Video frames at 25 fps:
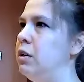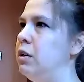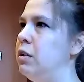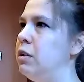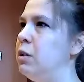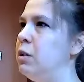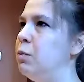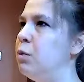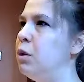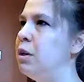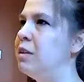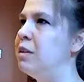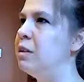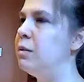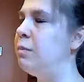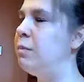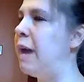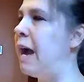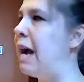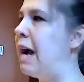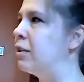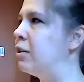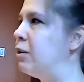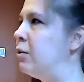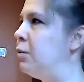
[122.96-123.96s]
She brings it
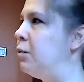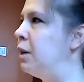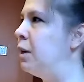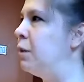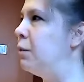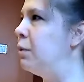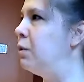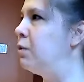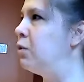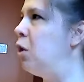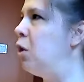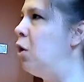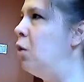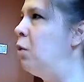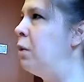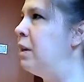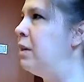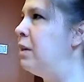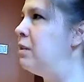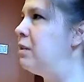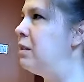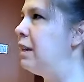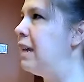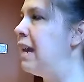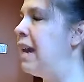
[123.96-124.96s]
back to what it was
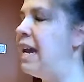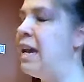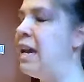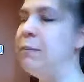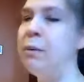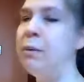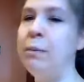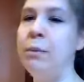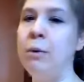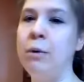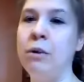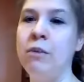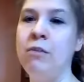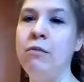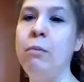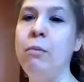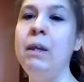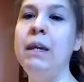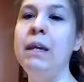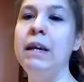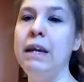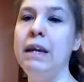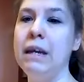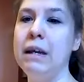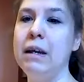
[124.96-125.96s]
always capable of
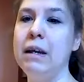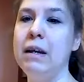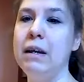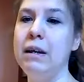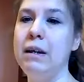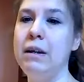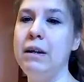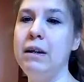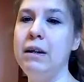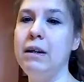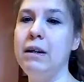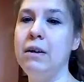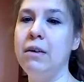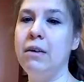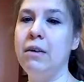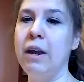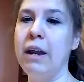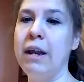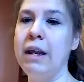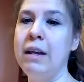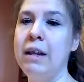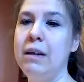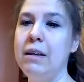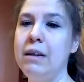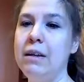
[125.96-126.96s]
being,
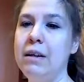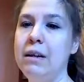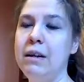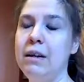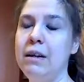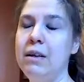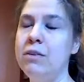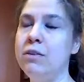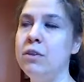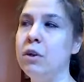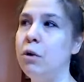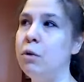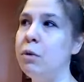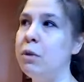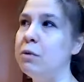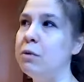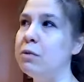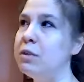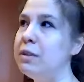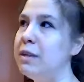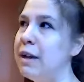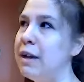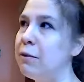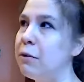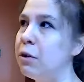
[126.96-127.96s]
right? So
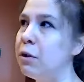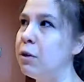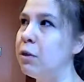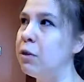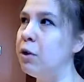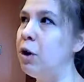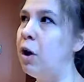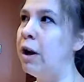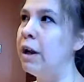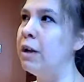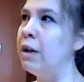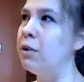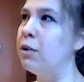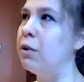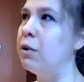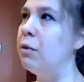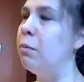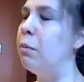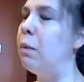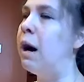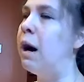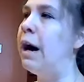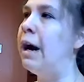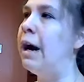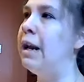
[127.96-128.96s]
there's never a thought in
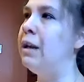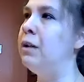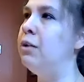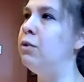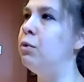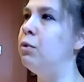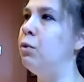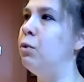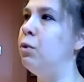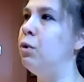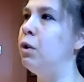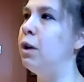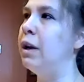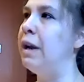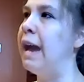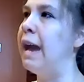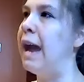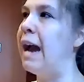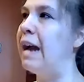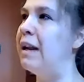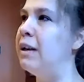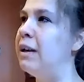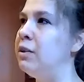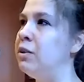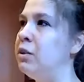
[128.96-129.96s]
her mind or an
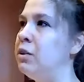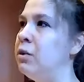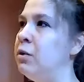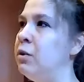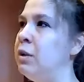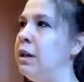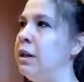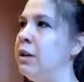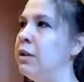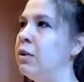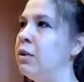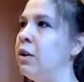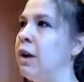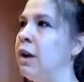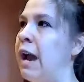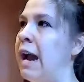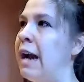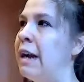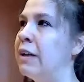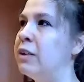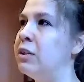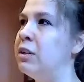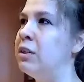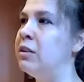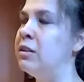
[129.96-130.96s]
attitude in her
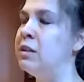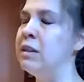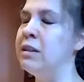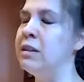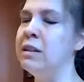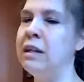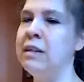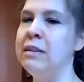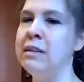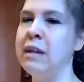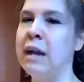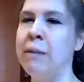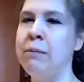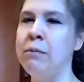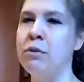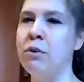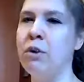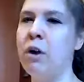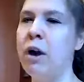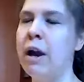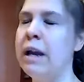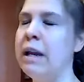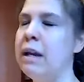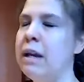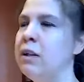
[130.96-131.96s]
actions that says, I'm
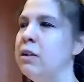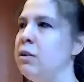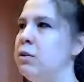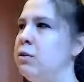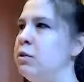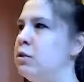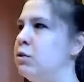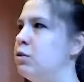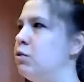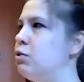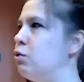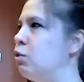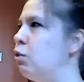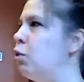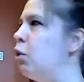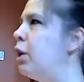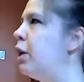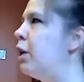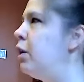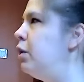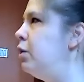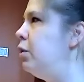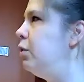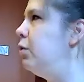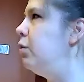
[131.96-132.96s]
trying to destroy
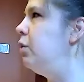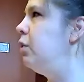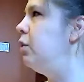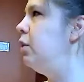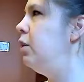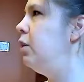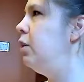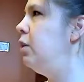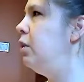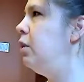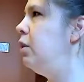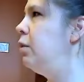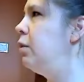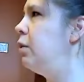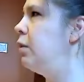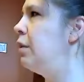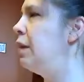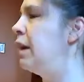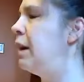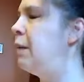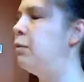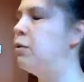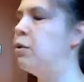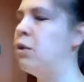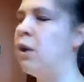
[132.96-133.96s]
you, or
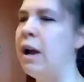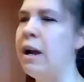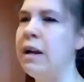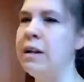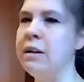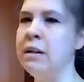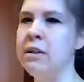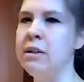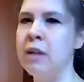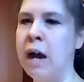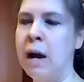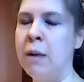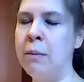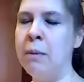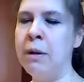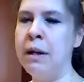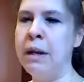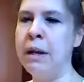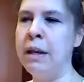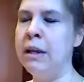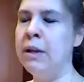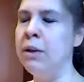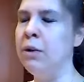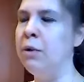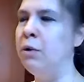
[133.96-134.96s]
that I'm trying to
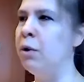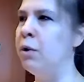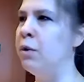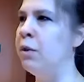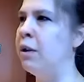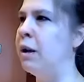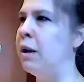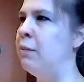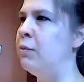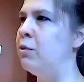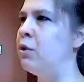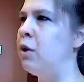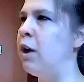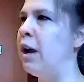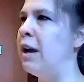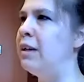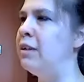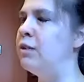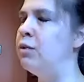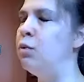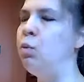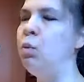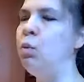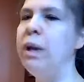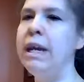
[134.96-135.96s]
dominate you, or that I'm trying
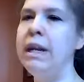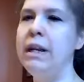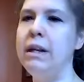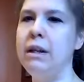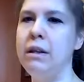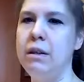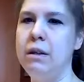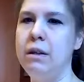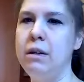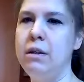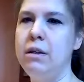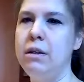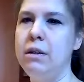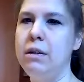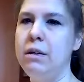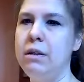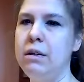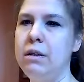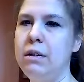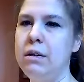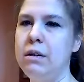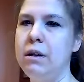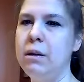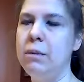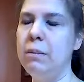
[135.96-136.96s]
to win, I'm
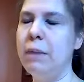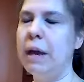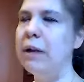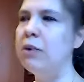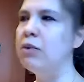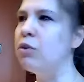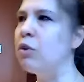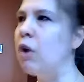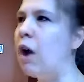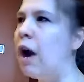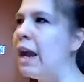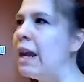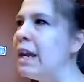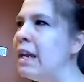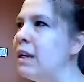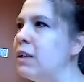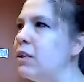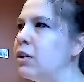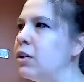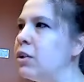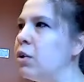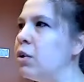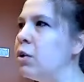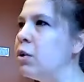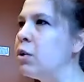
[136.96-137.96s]
not trying
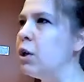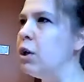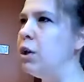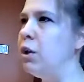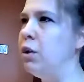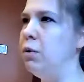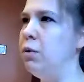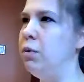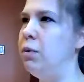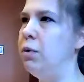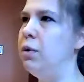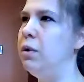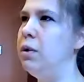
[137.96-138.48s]
to hurt you.